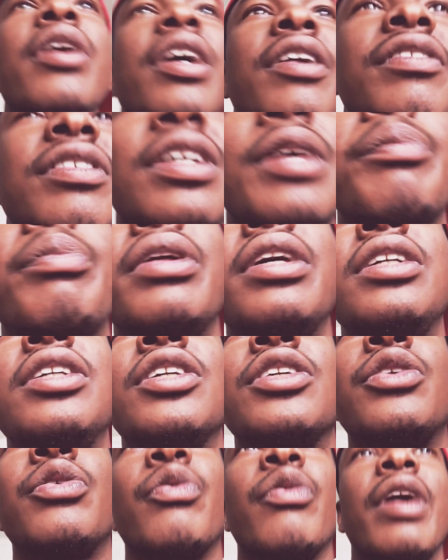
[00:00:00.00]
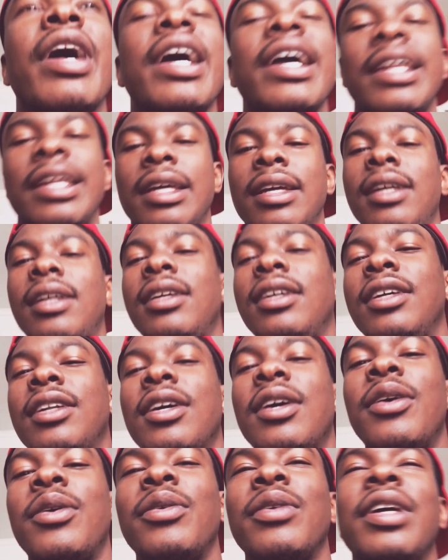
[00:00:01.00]
of simply just writing, you
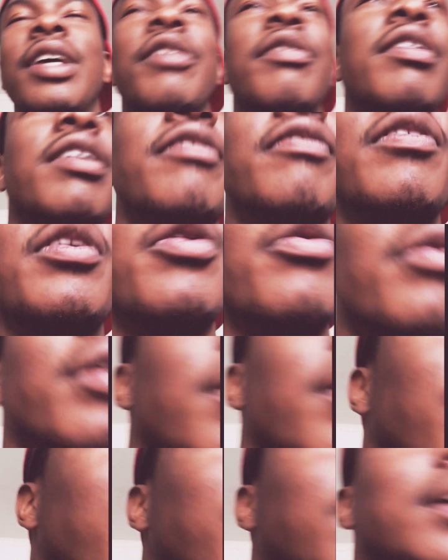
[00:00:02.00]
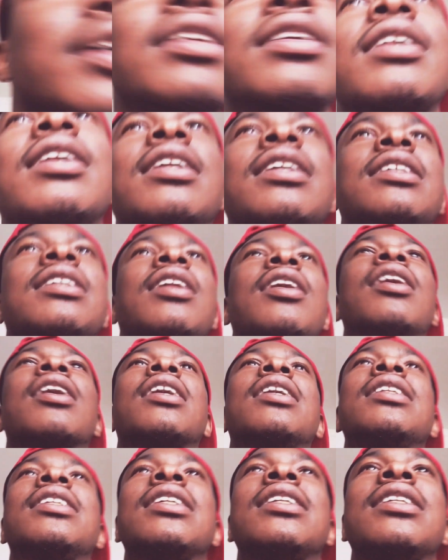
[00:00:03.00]
know, even if no one heard it, as long
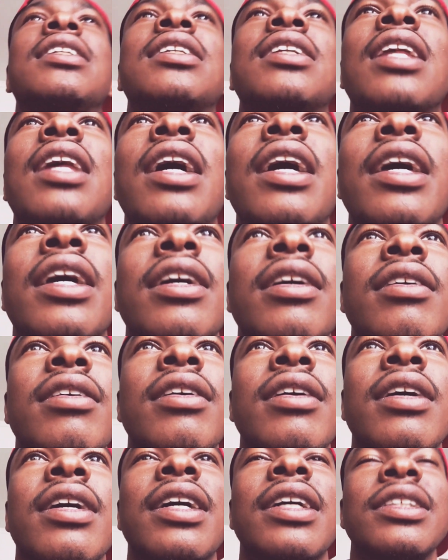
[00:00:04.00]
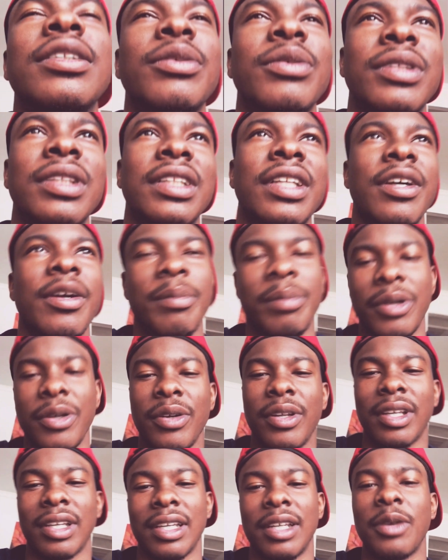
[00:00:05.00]
as it's like, because it was
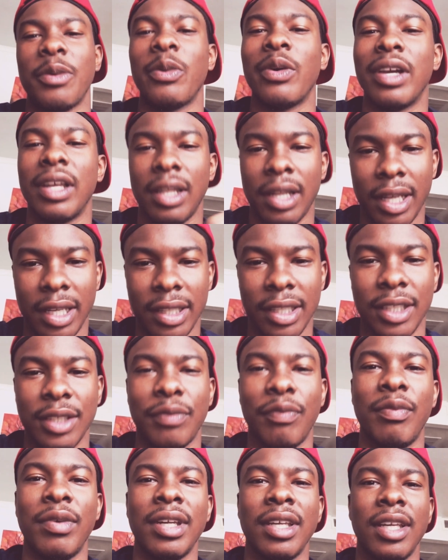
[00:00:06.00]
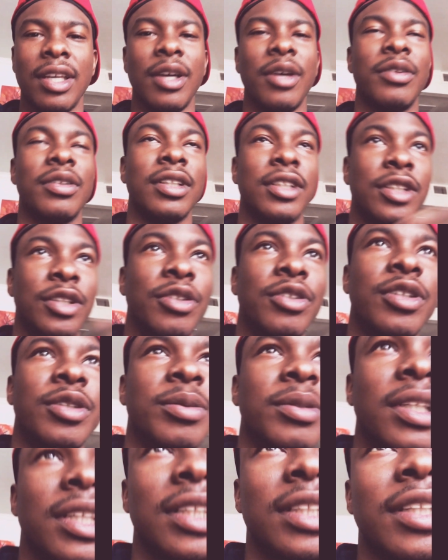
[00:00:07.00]
therapeutic in a way. Like this video, this YouTube
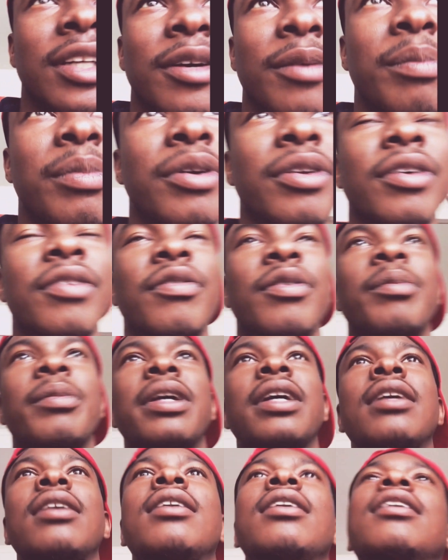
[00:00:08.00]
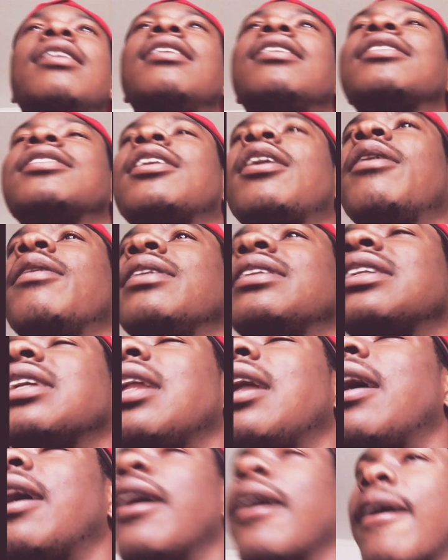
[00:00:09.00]
shit is therapeutic for me. So it's
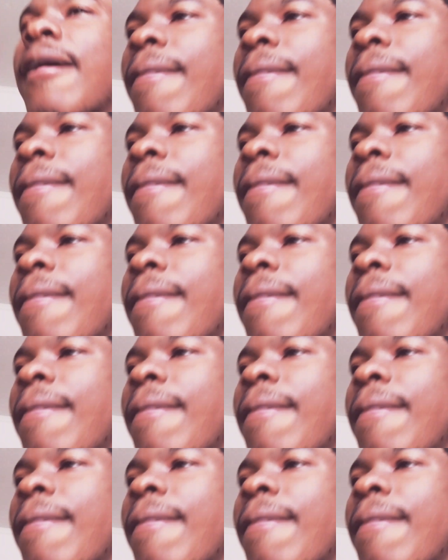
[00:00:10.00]
like,